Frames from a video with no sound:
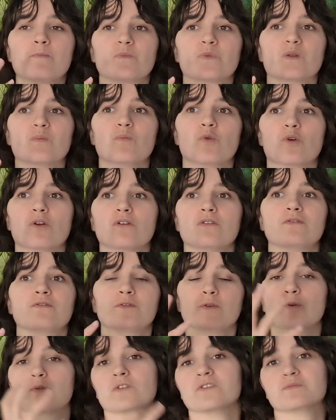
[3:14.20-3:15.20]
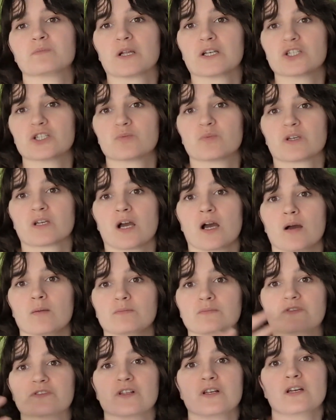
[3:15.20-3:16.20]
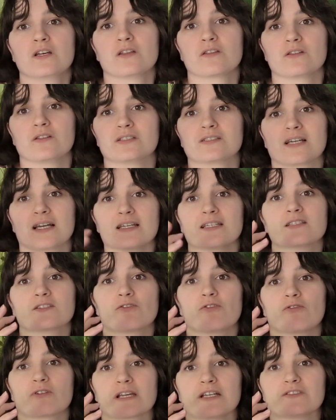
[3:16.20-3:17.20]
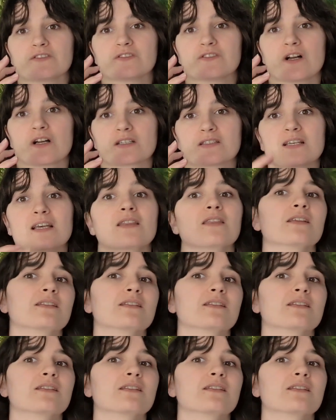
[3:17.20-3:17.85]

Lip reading: the more full the sponge becomes, the tighter it'll get sucked in.